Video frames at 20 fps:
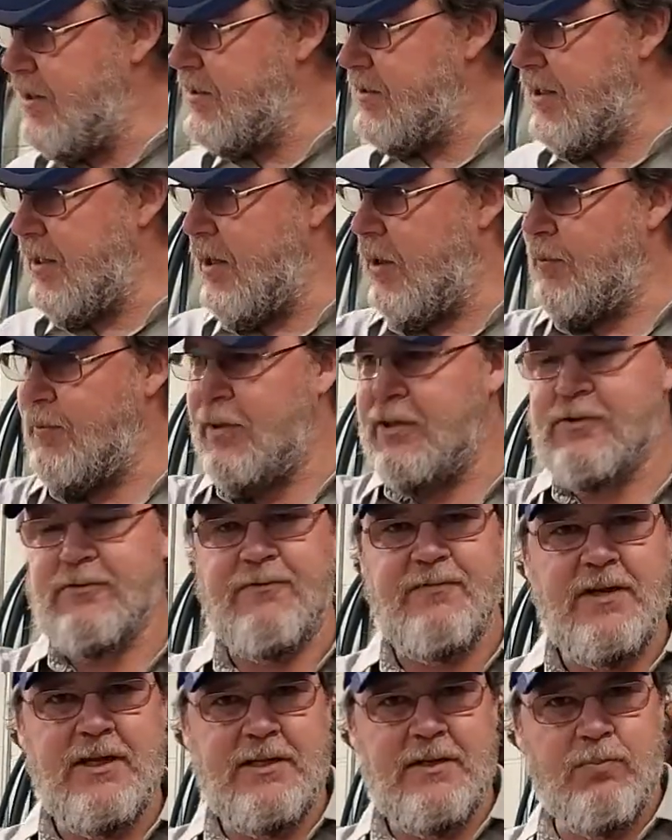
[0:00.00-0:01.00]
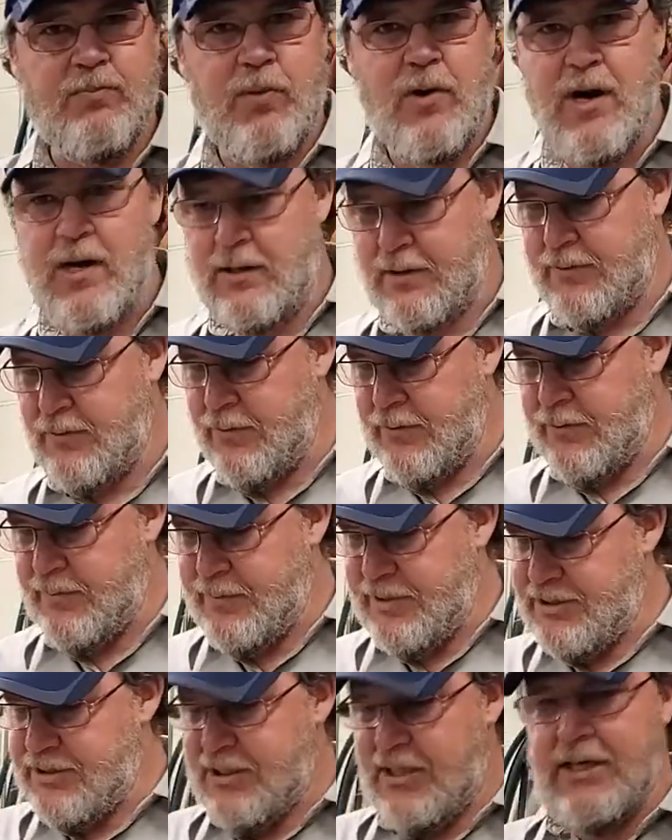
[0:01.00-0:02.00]
to help us feed the product through the
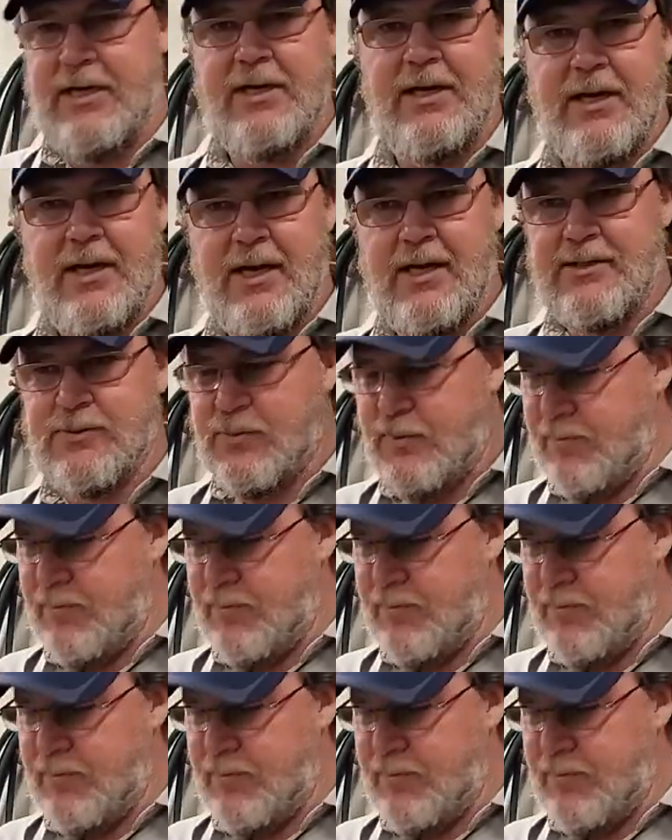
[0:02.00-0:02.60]
machine as we